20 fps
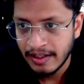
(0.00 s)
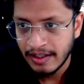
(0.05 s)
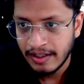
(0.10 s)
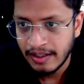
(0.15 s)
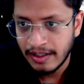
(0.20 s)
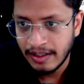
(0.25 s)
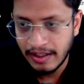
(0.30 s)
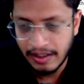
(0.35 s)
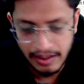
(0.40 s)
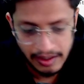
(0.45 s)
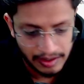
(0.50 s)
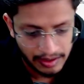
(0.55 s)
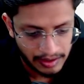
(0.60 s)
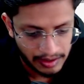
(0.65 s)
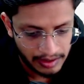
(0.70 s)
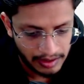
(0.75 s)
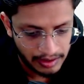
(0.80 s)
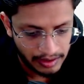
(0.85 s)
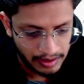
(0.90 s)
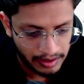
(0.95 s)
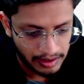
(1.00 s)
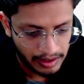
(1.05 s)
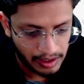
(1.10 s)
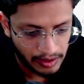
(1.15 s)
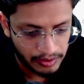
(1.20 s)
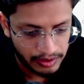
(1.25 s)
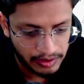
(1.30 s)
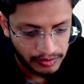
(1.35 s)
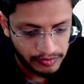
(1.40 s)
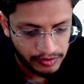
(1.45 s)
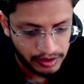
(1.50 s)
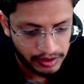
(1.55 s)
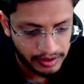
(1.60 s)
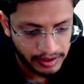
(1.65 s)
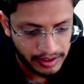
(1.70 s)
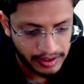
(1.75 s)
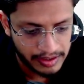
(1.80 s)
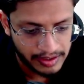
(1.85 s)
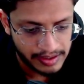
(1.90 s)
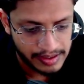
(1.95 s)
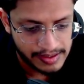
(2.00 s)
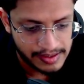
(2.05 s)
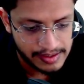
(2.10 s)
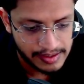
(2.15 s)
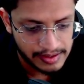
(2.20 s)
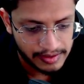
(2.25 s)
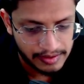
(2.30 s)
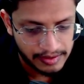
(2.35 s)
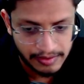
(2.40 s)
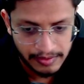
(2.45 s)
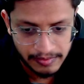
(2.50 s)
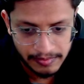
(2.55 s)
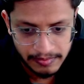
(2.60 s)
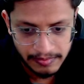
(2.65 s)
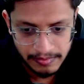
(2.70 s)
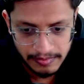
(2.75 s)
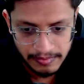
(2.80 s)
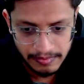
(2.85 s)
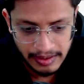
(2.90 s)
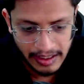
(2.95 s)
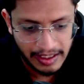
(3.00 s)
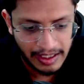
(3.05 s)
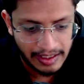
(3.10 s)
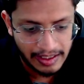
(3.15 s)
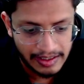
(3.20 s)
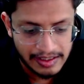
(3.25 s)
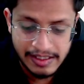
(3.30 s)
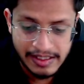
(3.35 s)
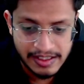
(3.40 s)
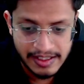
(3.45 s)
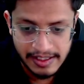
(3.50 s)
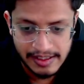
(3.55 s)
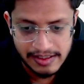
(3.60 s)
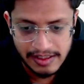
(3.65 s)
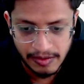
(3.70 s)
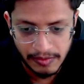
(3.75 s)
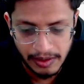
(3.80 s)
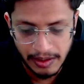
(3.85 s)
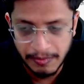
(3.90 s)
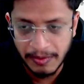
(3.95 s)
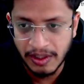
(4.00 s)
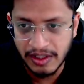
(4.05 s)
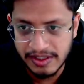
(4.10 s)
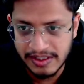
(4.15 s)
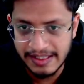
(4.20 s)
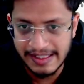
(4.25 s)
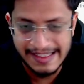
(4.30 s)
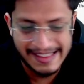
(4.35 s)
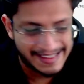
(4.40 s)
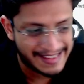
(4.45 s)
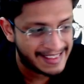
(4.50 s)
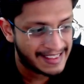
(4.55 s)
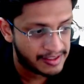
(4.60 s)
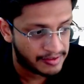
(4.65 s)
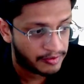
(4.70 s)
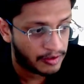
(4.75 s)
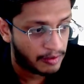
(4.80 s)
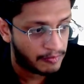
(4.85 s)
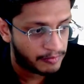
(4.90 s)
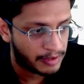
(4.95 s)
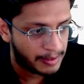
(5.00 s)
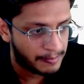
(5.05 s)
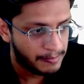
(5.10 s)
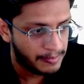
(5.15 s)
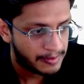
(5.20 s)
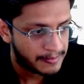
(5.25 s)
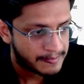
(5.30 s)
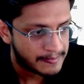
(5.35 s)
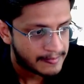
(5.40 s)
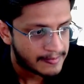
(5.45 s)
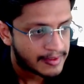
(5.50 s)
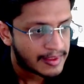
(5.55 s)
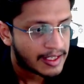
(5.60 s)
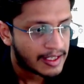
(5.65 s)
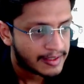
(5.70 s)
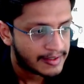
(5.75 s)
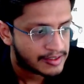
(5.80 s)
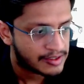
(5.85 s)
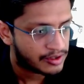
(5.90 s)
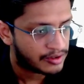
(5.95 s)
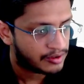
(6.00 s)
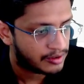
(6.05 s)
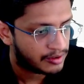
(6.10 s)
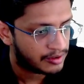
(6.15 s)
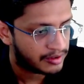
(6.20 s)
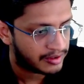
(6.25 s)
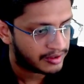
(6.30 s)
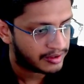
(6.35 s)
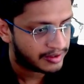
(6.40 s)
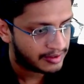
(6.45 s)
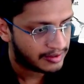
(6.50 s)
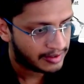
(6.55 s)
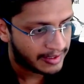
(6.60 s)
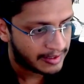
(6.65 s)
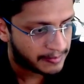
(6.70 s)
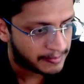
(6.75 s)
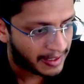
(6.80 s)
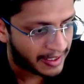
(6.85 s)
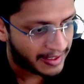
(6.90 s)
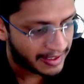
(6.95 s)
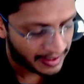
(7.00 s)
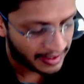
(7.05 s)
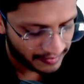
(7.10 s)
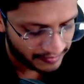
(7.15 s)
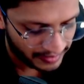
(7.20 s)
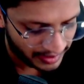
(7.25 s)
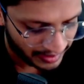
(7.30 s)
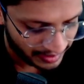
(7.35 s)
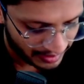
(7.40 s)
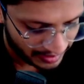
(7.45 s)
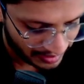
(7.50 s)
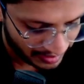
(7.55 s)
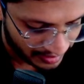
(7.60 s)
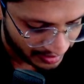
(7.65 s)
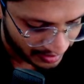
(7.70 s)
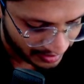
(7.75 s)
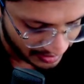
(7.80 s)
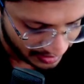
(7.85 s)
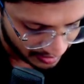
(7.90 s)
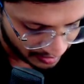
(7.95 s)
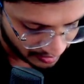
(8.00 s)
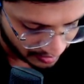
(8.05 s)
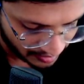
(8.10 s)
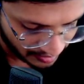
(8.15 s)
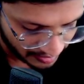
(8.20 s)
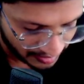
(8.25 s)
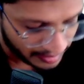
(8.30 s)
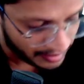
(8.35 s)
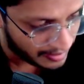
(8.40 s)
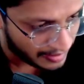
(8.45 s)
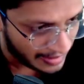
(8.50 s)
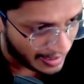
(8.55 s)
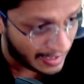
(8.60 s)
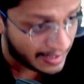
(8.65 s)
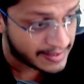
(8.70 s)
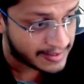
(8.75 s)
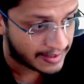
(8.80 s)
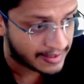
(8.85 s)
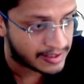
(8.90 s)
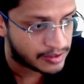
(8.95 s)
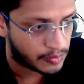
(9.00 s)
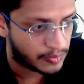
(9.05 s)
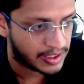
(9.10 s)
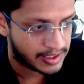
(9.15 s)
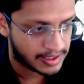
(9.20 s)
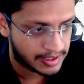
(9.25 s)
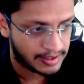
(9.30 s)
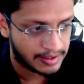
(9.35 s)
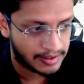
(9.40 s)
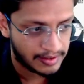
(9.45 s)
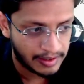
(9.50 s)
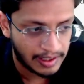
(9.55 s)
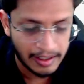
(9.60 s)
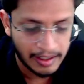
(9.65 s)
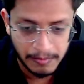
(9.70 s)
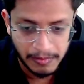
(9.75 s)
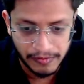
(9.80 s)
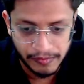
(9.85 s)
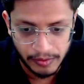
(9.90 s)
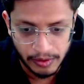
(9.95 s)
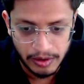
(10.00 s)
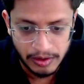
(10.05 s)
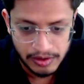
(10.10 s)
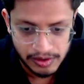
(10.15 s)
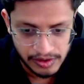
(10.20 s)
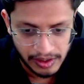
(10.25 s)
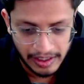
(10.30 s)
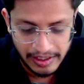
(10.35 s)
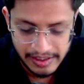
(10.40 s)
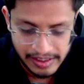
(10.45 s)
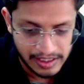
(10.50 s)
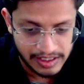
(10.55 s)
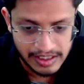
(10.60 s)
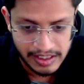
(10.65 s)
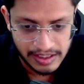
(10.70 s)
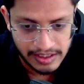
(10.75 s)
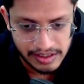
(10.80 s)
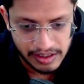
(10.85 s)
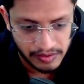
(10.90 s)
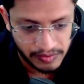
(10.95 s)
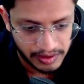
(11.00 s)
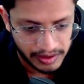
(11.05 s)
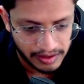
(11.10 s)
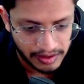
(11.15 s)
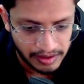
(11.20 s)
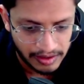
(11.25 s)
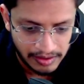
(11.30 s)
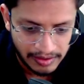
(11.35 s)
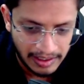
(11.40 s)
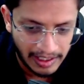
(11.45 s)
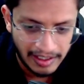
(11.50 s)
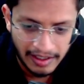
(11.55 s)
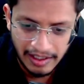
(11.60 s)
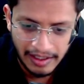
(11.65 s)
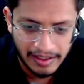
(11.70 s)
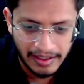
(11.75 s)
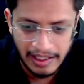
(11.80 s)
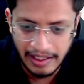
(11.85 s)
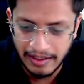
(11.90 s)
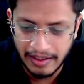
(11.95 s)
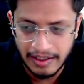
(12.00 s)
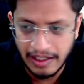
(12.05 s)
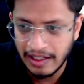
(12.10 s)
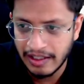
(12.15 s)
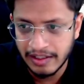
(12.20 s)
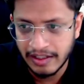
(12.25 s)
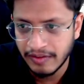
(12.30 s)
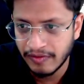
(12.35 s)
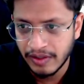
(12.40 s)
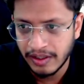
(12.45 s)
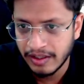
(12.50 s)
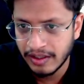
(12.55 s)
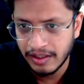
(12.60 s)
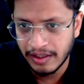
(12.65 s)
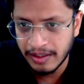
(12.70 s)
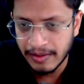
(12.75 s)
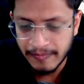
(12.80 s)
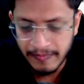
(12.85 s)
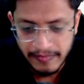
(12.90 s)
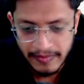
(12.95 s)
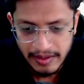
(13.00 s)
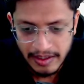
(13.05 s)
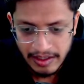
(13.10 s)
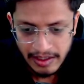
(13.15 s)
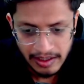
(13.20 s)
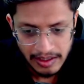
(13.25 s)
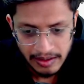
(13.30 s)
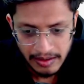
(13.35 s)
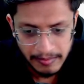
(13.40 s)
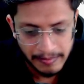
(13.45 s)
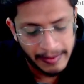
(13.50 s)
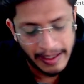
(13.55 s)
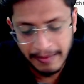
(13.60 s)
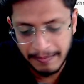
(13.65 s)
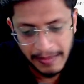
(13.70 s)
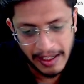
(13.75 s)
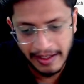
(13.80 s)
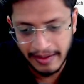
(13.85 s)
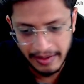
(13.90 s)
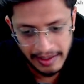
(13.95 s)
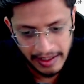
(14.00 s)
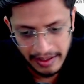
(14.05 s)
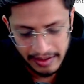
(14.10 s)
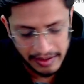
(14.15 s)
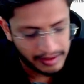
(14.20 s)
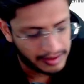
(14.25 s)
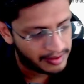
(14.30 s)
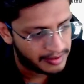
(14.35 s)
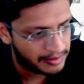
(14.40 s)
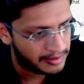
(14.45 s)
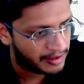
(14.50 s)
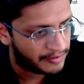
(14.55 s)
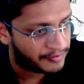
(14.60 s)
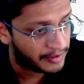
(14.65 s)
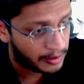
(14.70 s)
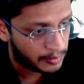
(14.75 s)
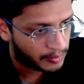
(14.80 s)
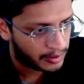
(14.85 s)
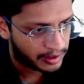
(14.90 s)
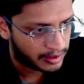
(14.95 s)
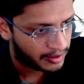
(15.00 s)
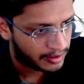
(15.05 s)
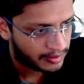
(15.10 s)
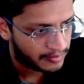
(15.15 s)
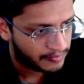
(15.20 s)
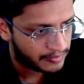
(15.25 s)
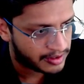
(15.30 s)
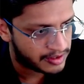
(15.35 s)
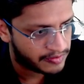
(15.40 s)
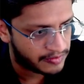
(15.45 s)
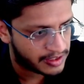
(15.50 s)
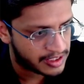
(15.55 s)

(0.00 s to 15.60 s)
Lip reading: Now the word is like I'll just change the word because this is from web, so it might have like learned the as it is question like before. So I'll just change the word and like I'll give a my like different word which